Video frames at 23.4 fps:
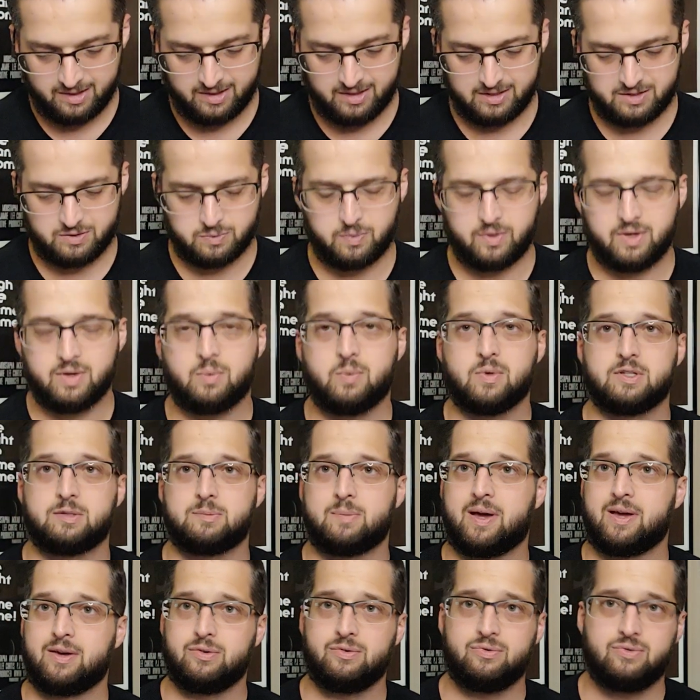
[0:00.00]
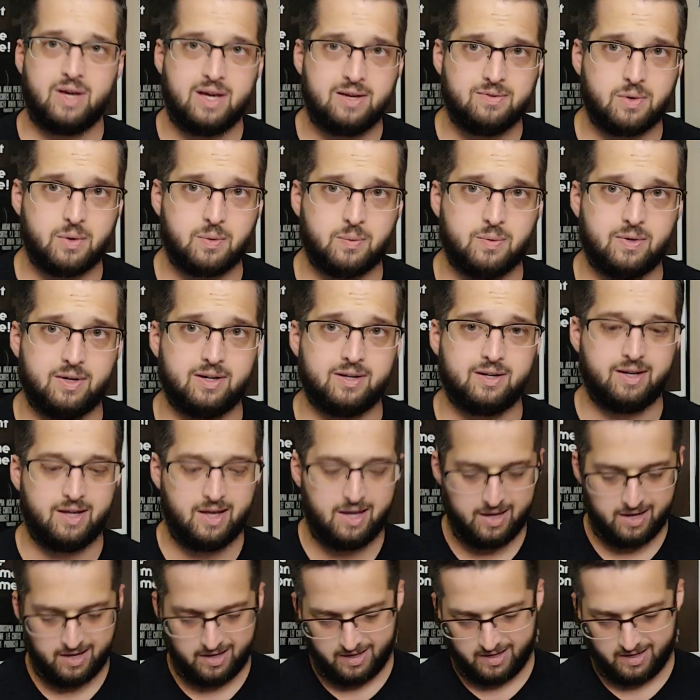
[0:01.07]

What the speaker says: This one was my favorite one.